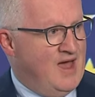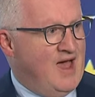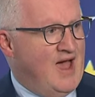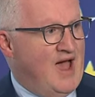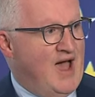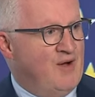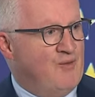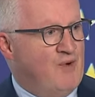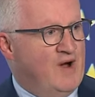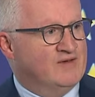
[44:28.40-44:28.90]

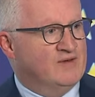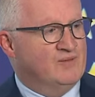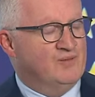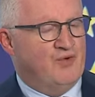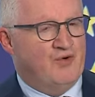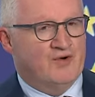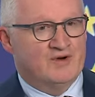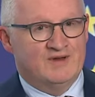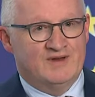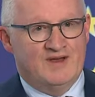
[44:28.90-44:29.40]
And what's
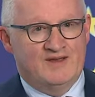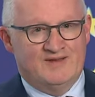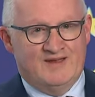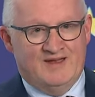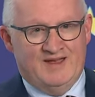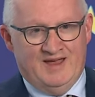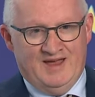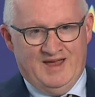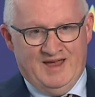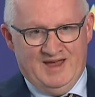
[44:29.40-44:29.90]
important is
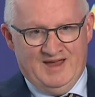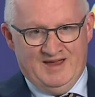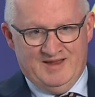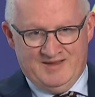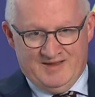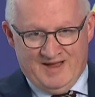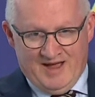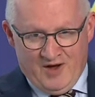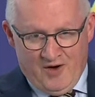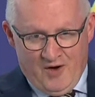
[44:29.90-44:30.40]

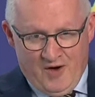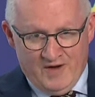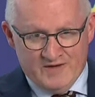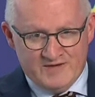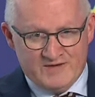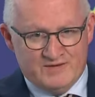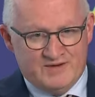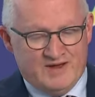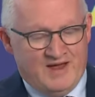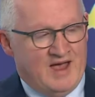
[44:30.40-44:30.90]
that
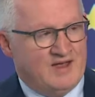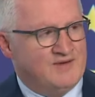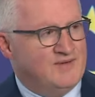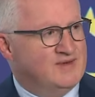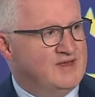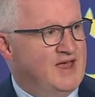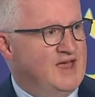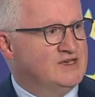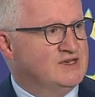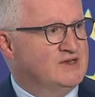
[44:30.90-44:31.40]
also the
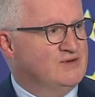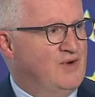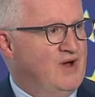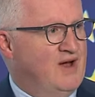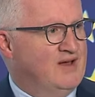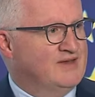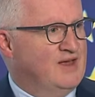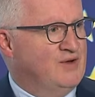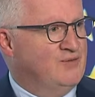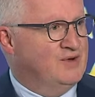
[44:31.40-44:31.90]
expectation
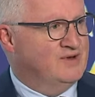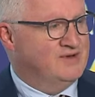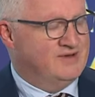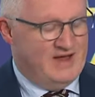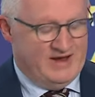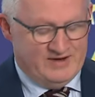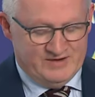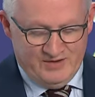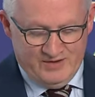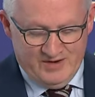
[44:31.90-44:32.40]
was it wouldn't
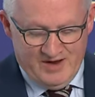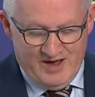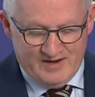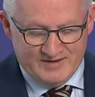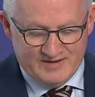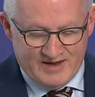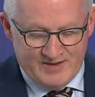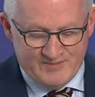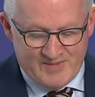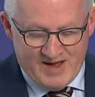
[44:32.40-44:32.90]
take too long
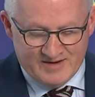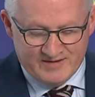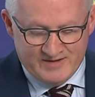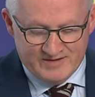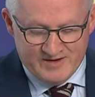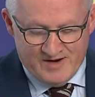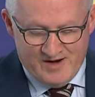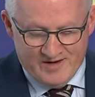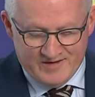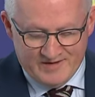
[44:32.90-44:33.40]
to get back to
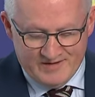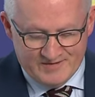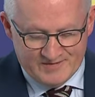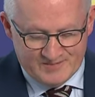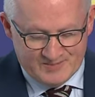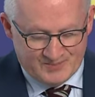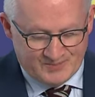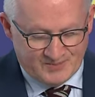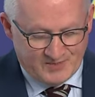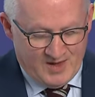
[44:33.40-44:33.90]
target.
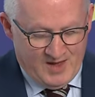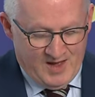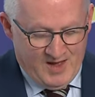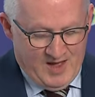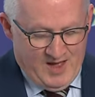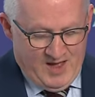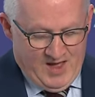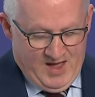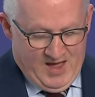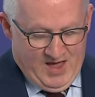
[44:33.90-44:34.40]

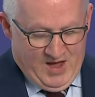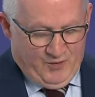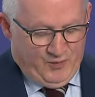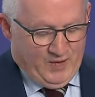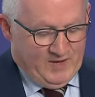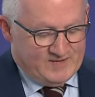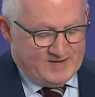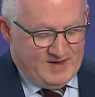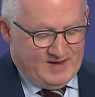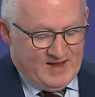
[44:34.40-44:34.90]

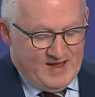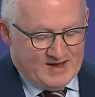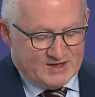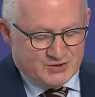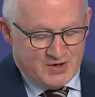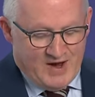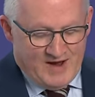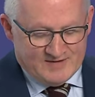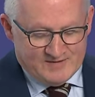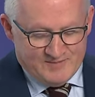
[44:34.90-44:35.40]
We've seen a
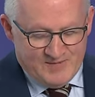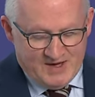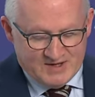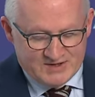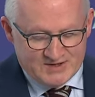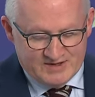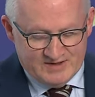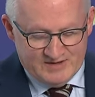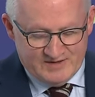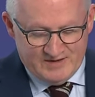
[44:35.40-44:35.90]

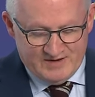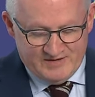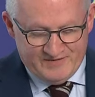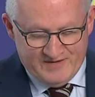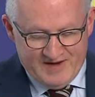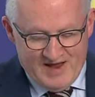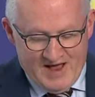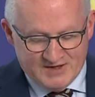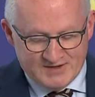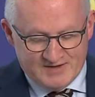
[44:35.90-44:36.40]
transmission to the
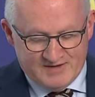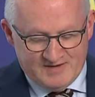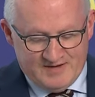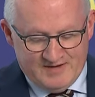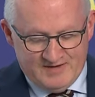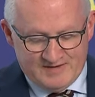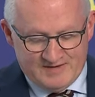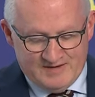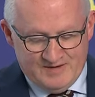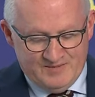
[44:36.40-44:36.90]
financial
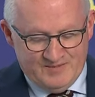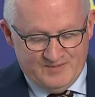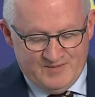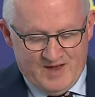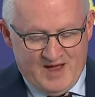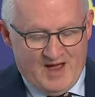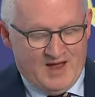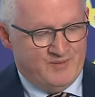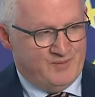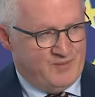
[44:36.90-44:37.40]
system,
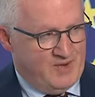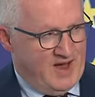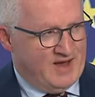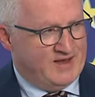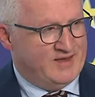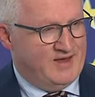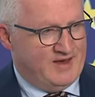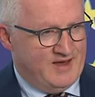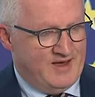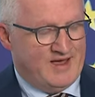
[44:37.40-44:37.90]
and I
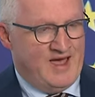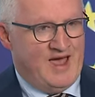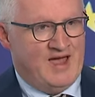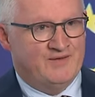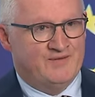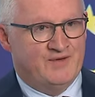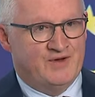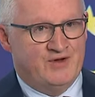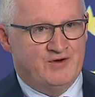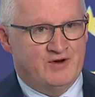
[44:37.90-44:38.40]
think again
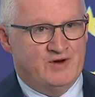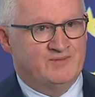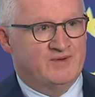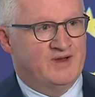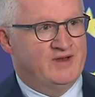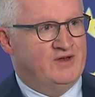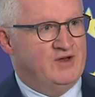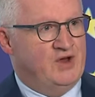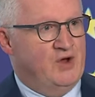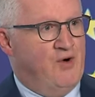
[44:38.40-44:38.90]
for Europe,
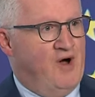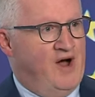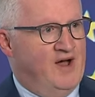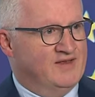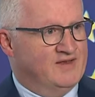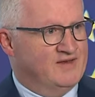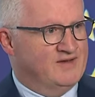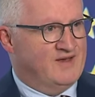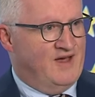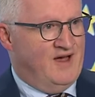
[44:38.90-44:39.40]
the
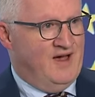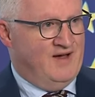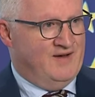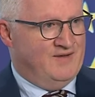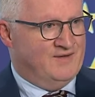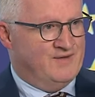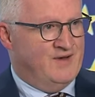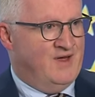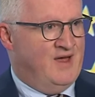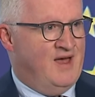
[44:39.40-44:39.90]
nuance
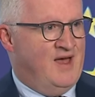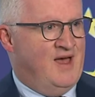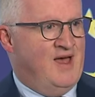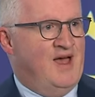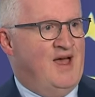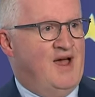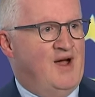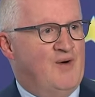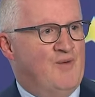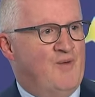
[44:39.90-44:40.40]
of
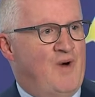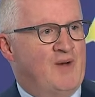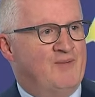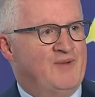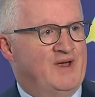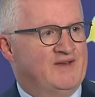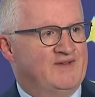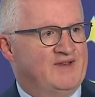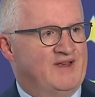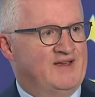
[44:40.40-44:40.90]
what
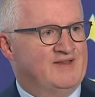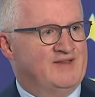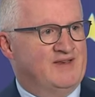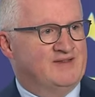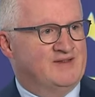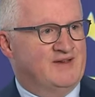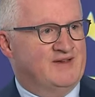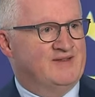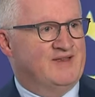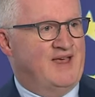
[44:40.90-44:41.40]
bit of this is
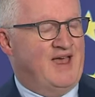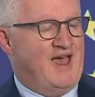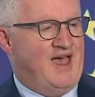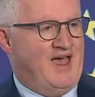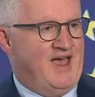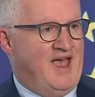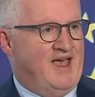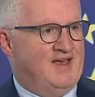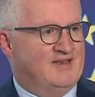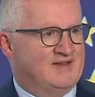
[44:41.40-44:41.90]
just
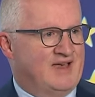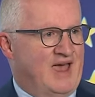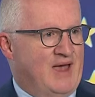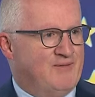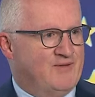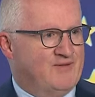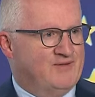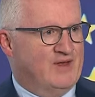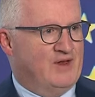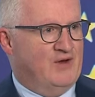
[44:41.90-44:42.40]
escape
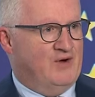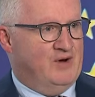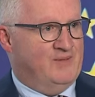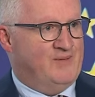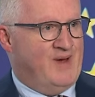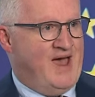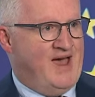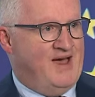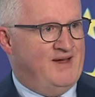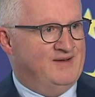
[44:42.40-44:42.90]
from the lower
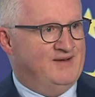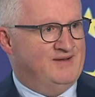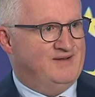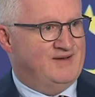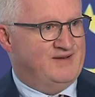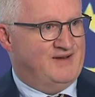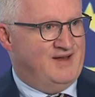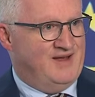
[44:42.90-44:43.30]
bound